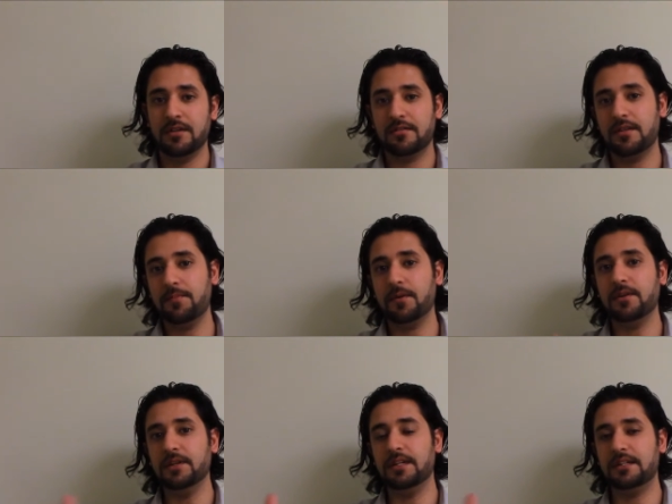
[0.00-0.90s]

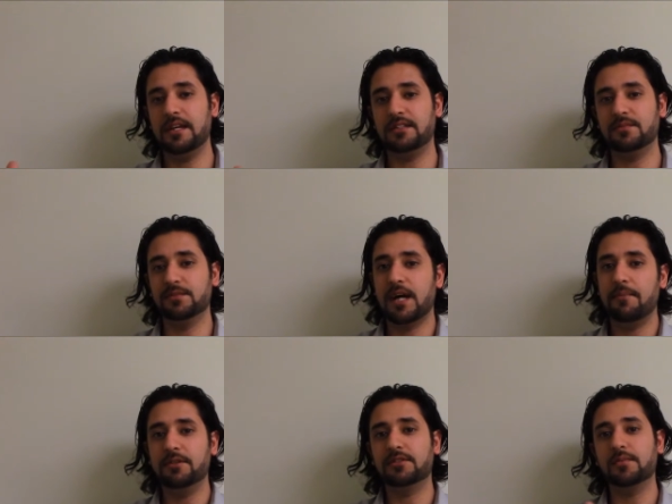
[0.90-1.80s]
typically they take some time
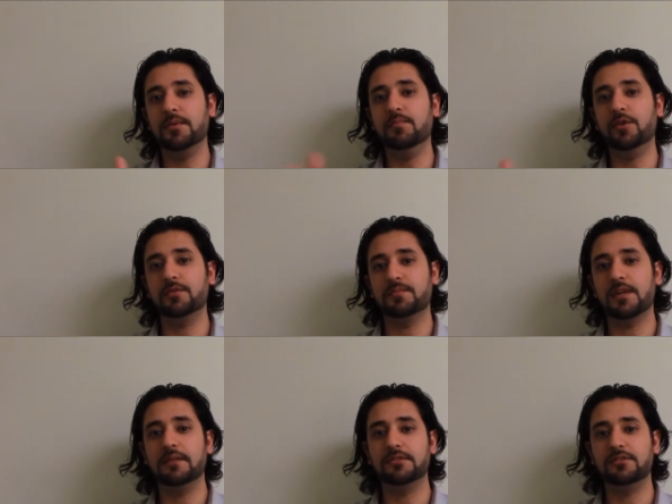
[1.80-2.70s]
and it's going to be multiple
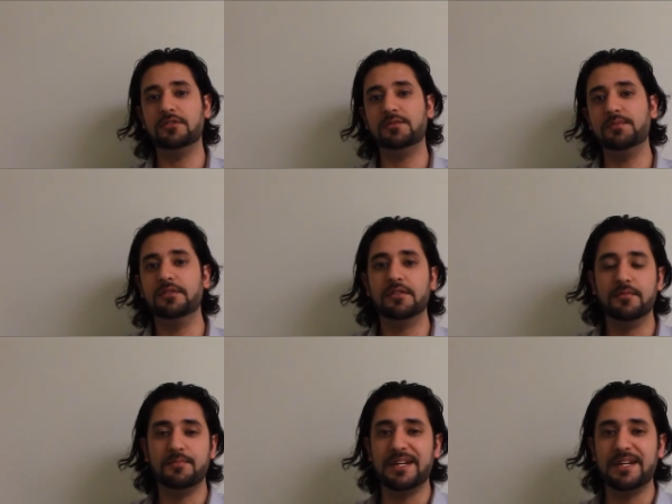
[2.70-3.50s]
times that you speak to them.